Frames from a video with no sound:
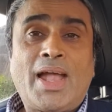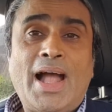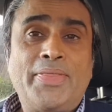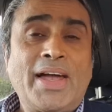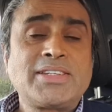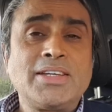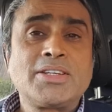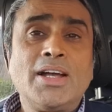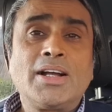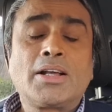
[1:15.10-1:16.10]
and that is
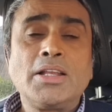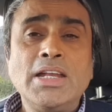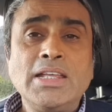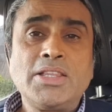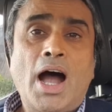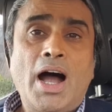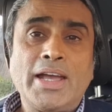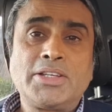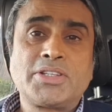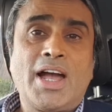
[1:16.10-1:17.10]
cleaning the
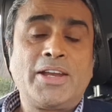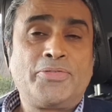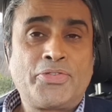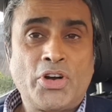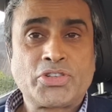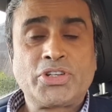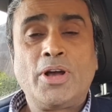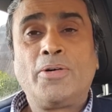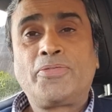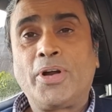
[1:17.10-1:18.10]
ice and frost
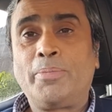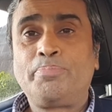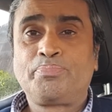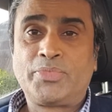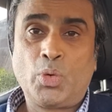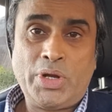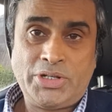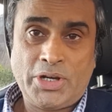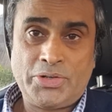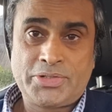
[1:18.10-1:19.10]
from the
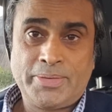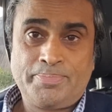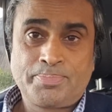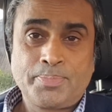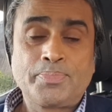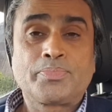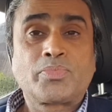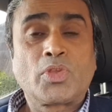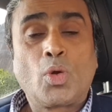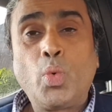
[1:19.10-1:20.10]
windows.
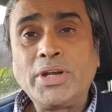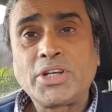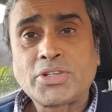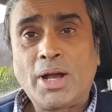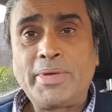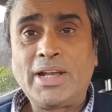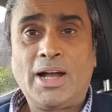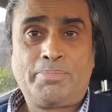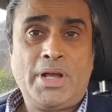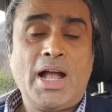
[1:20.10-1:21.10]
Winter's coming
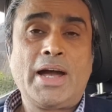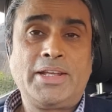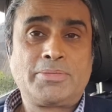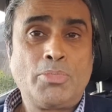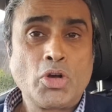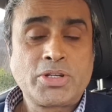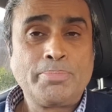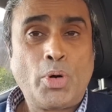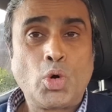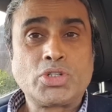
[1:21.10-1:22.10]
up, and it's most
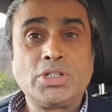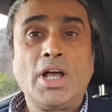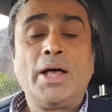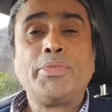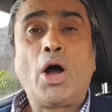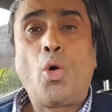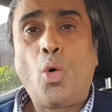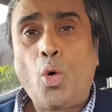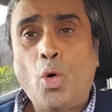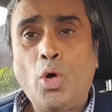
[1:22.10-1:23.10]
important that
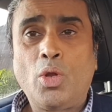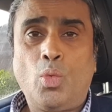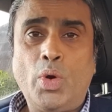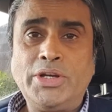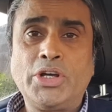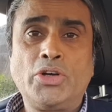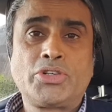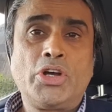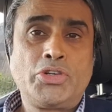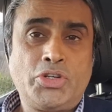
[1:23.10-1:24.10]
all
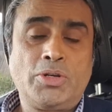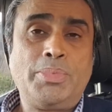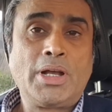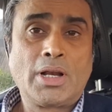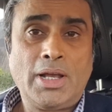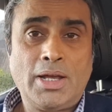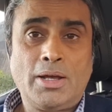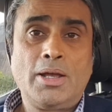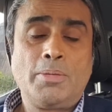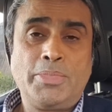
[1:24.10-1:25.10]
windows should be
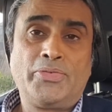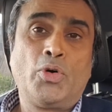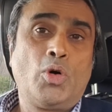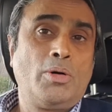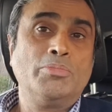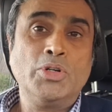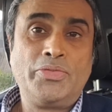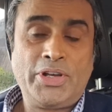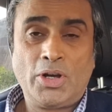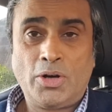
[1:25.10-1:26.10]
clear before
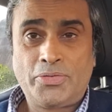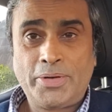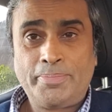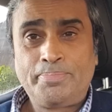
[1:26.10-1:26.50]
moving off.